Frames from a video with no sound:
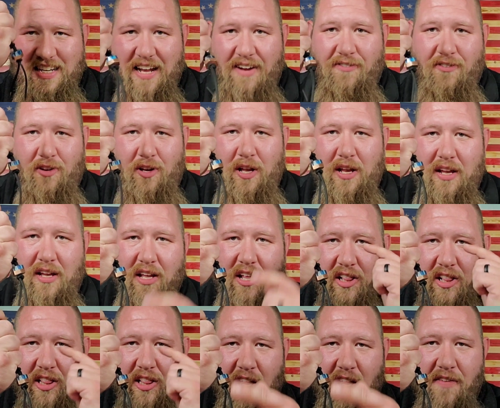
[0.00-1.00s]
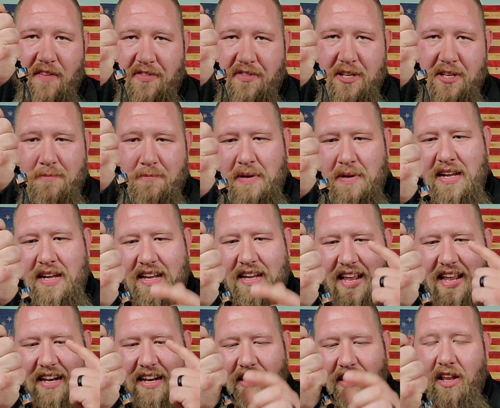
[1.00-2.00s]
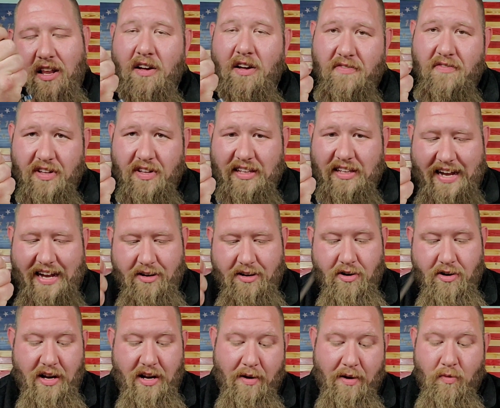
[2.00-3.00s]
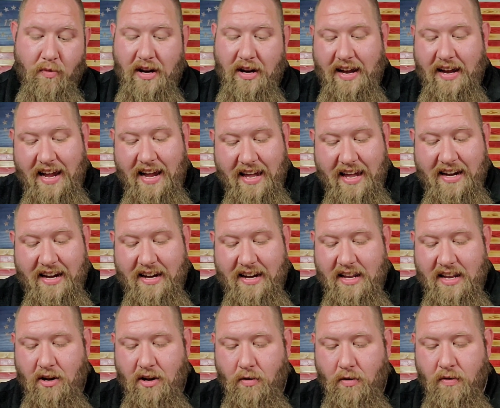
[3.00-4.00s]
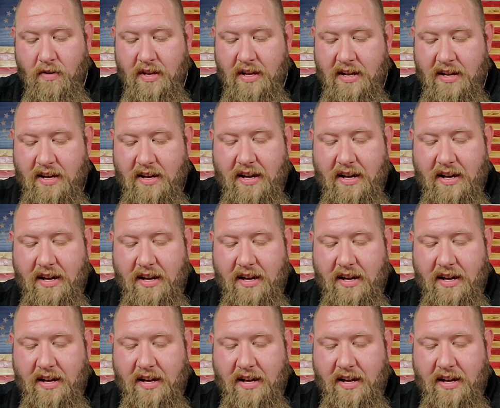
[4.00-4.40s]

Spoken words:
definitely love this bead and love the lanyard. And when I had it, you know,